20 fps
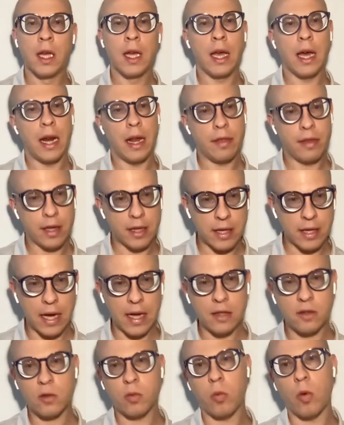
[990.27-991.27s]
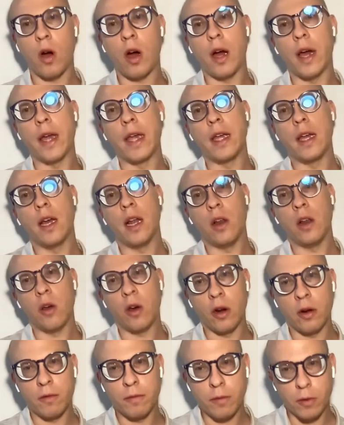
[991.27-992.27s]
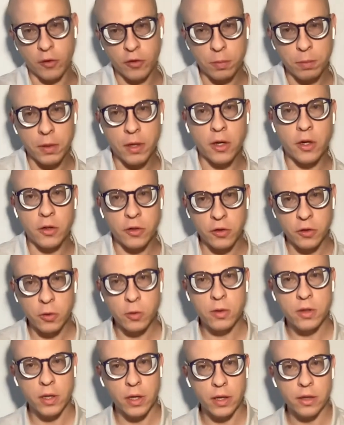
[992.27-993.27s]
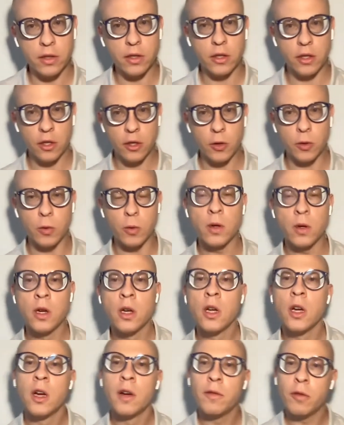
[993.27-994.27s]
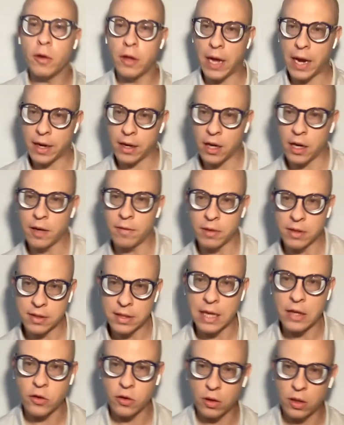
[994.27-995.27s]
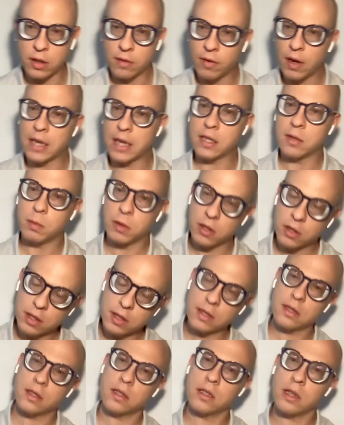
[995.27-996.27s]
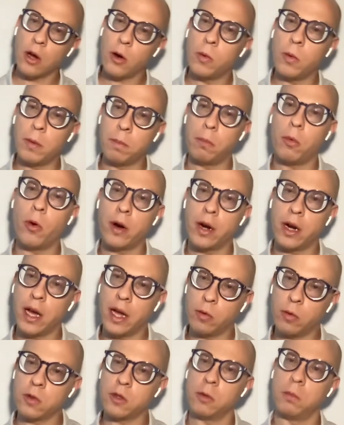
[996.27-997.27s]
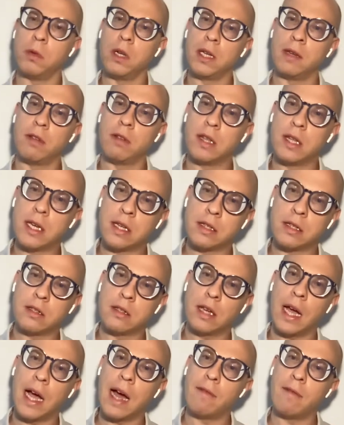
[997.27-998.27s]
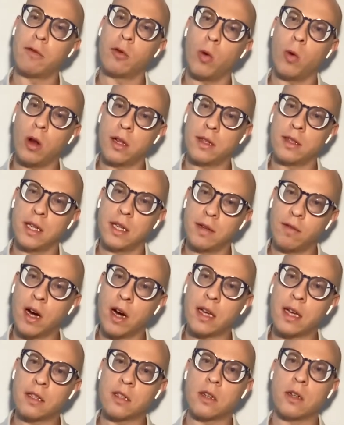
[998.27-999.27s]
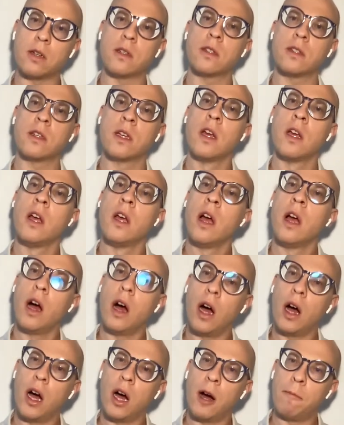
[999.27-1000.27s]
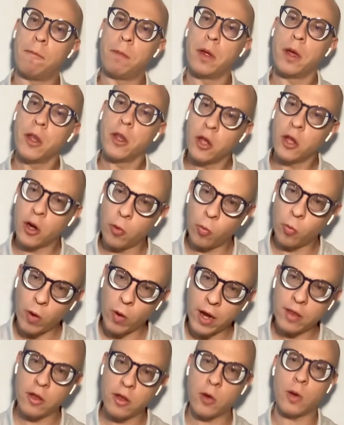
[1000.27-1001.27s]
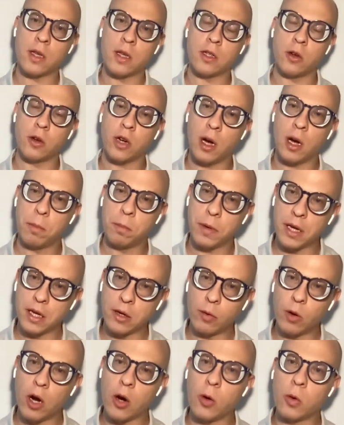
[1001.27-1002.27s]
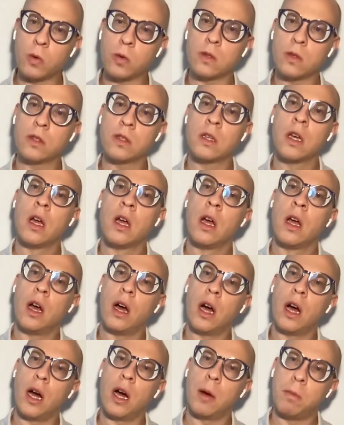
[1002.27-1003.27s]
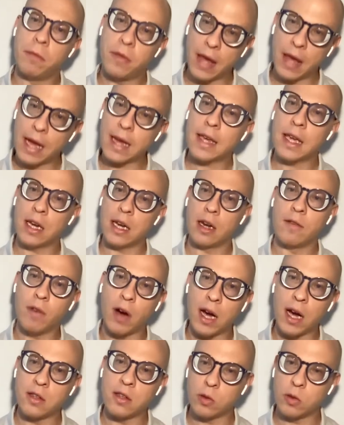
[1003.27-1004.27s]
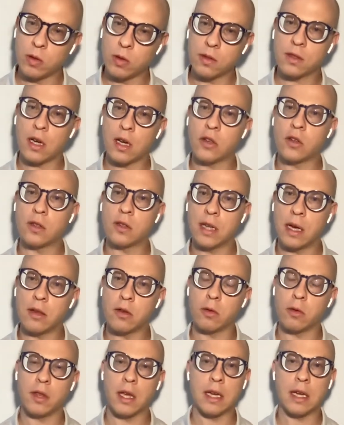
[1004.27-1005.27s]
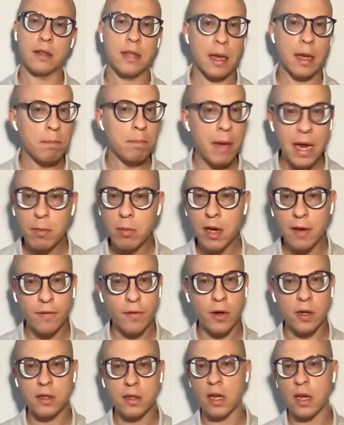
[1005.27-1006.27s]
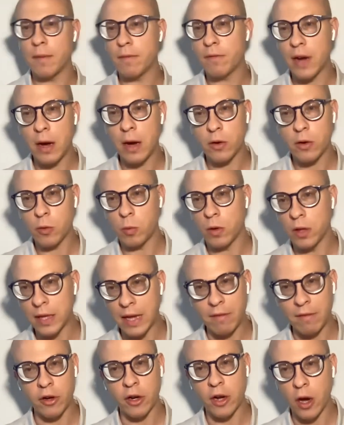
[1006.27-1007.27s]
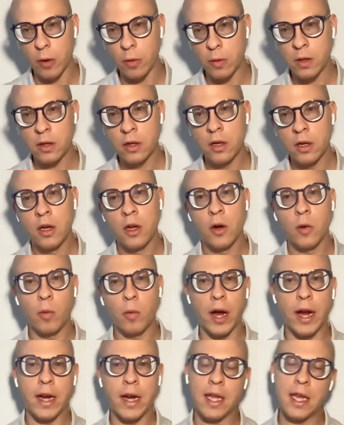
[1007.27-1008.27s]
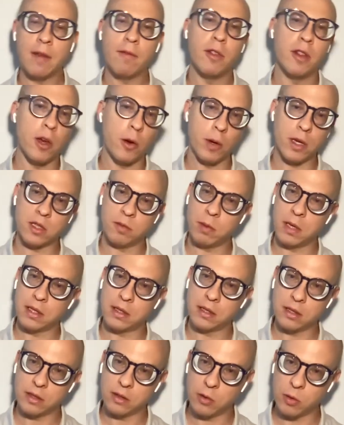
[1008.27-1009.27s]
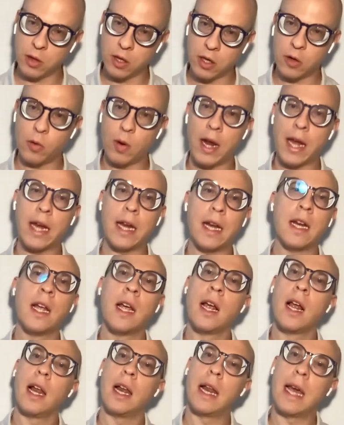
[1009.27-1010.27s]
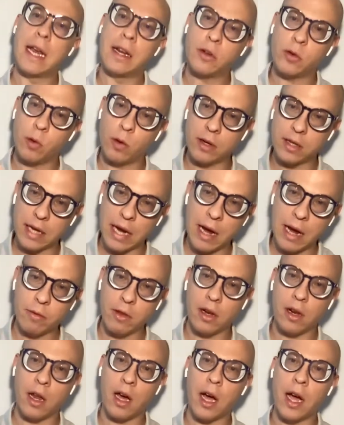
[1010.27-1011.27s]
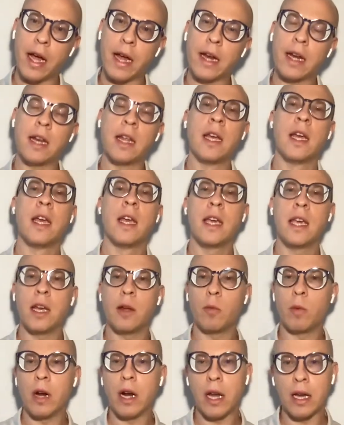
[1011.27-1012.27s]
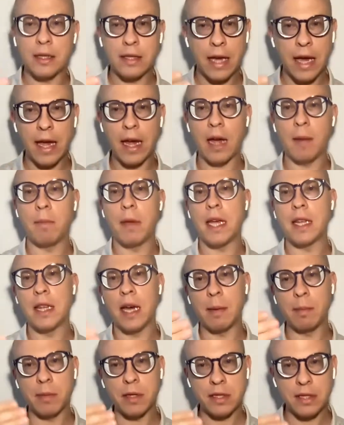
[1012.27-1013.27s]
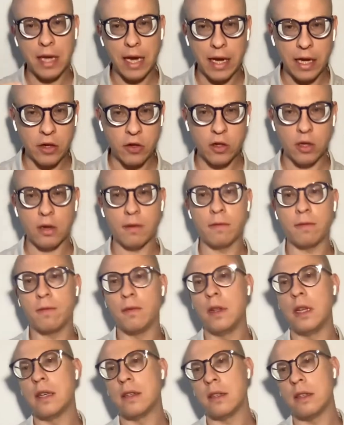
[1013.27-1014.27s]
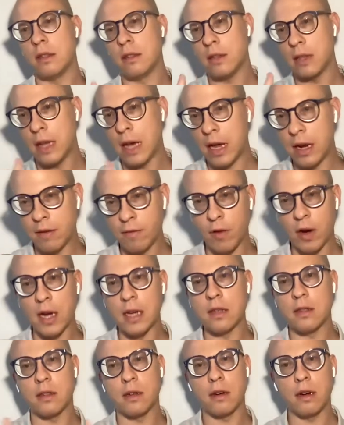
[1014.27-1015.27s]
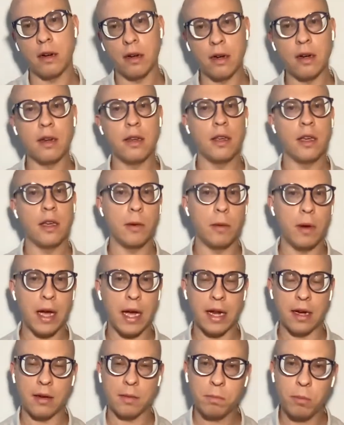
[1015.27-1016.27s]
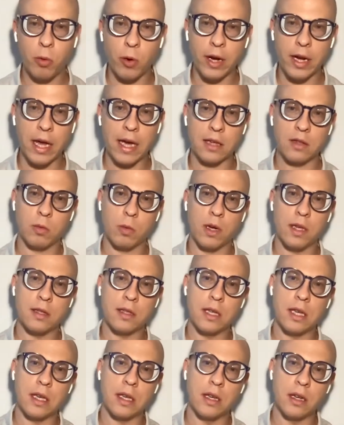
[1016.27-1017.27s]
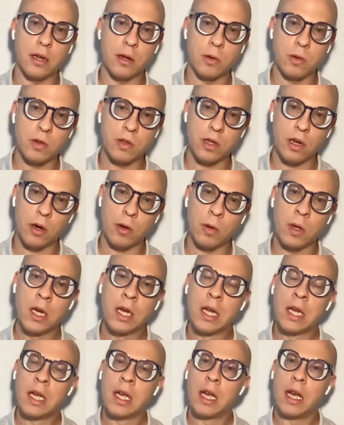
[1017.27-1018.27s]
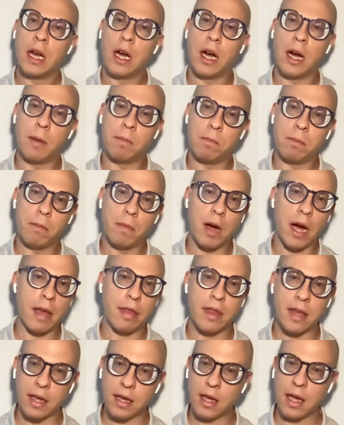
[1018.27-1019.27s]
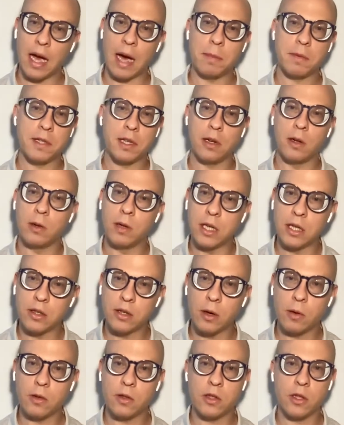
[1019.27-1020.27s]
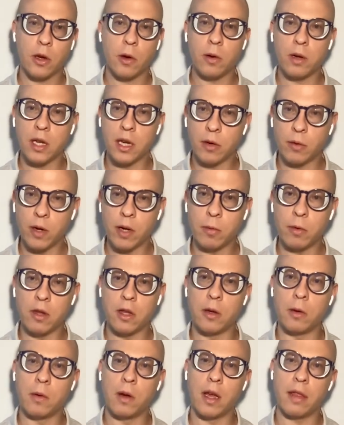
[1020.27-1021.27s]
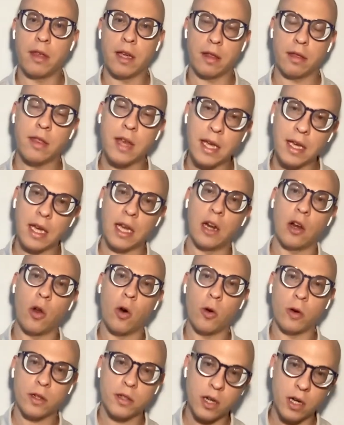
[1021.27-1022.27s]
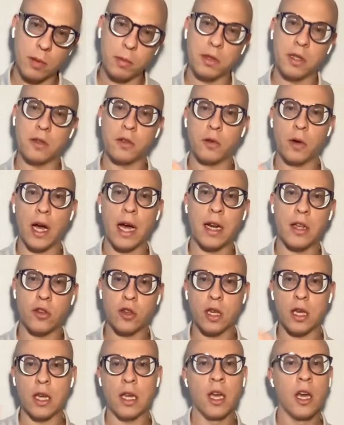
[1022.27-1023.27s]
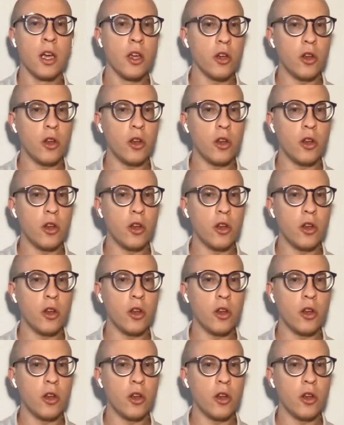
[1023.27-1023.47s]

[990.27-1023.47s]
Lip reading: And I think that's why a lot of entrepreneurs do turn to you for that kind of essential advice, because it is so important. I also believe in this, to have quality advisors, with you as your company grows, that can advise you on such essential things that maybe a first time founder will never know, right? Even though his business is doing great, later on down the line, he'll realize, hey, I made that mistake. I should have listened to that advisor, at point XYZ, So I think absolutely, totally agree with you. I think thinking long term in the strategy,